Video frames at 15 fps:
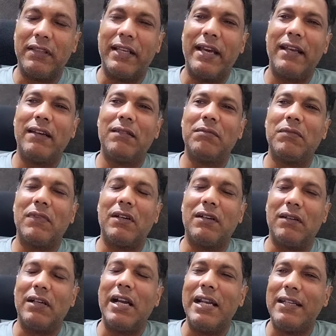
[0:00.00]
Then
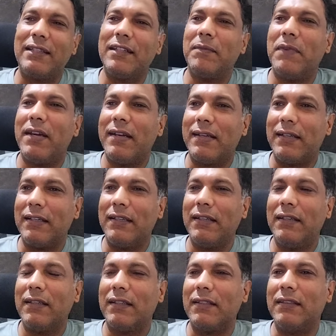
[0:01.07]
uh,
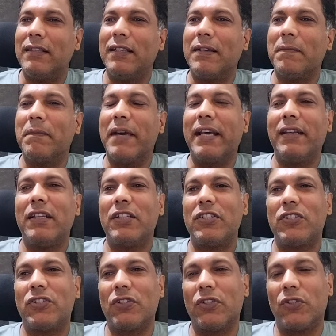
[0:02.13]
ultimately they
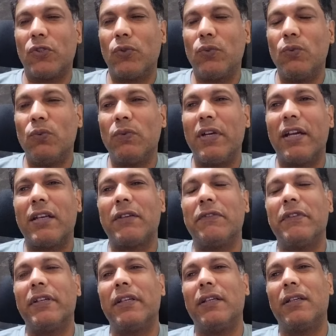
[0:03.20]
manage uh, to get
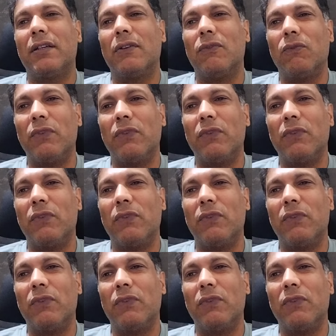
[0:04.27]
away